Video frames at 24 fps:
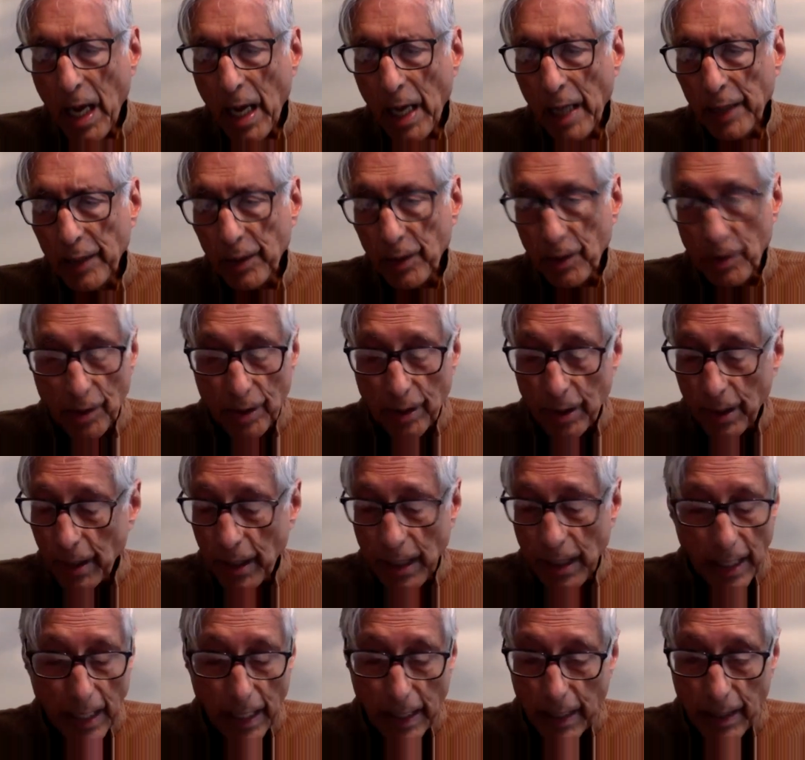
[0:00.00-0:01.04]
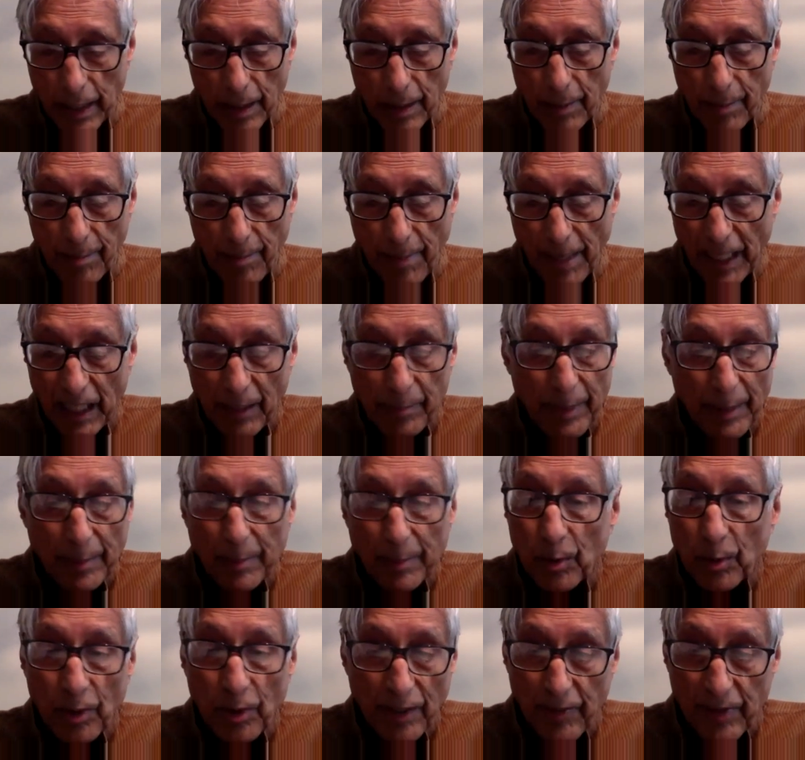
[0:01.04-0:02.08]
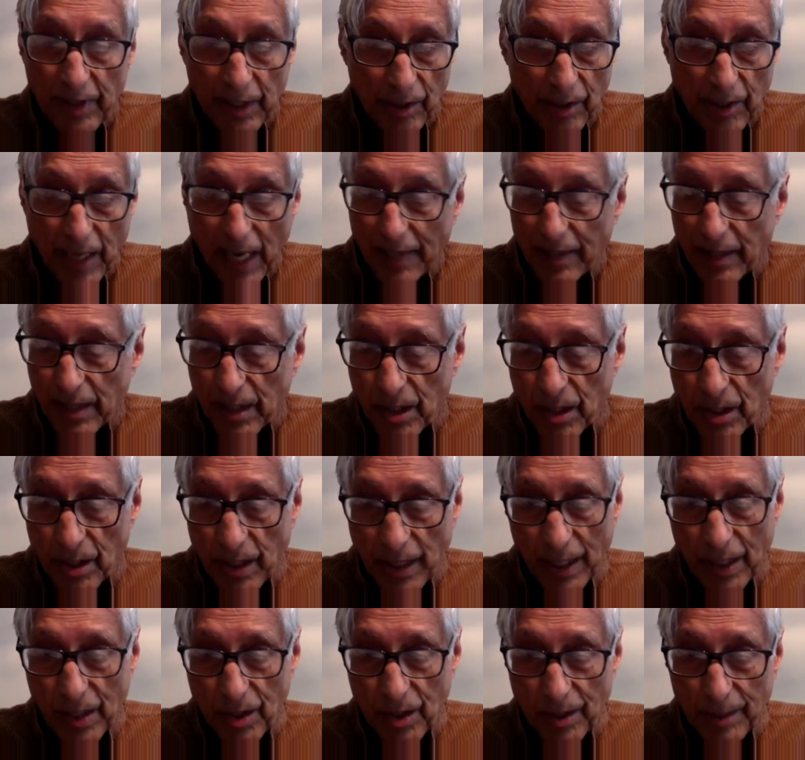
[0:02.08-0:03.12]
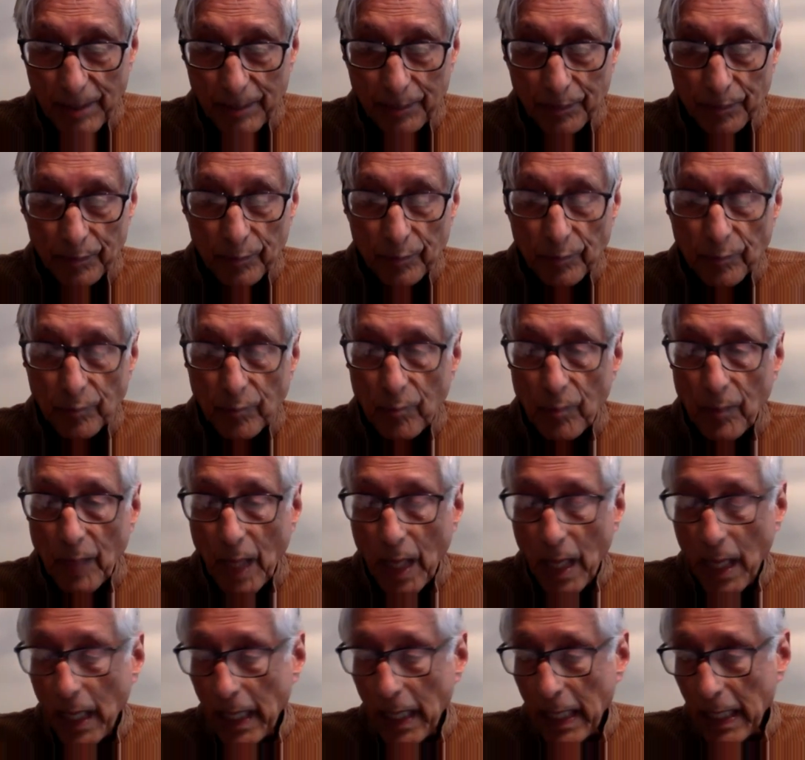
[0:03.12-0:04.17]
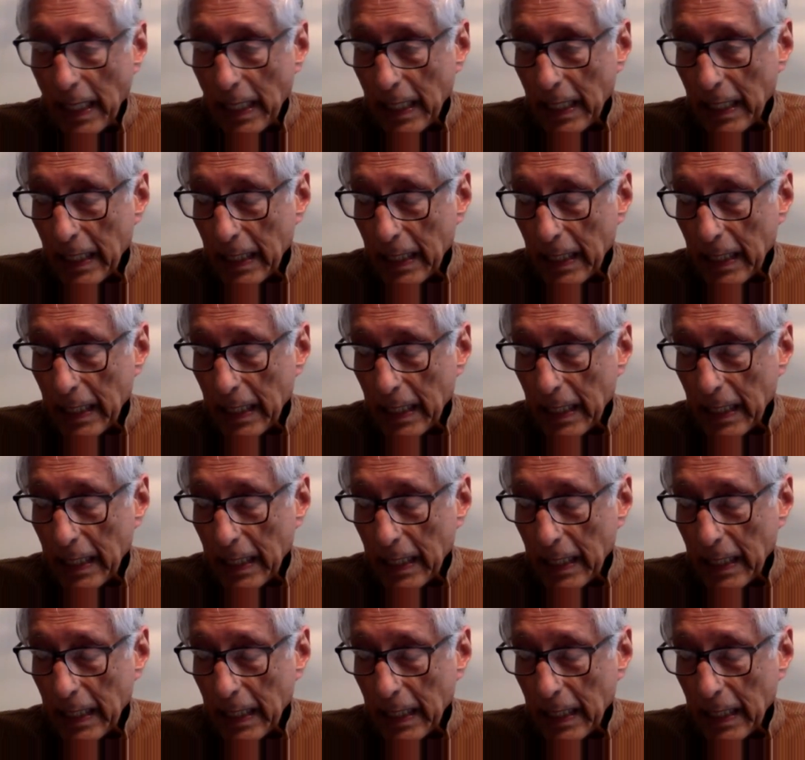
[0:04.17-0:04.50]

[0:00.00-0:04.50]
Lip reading: You know, many people who live in the United States are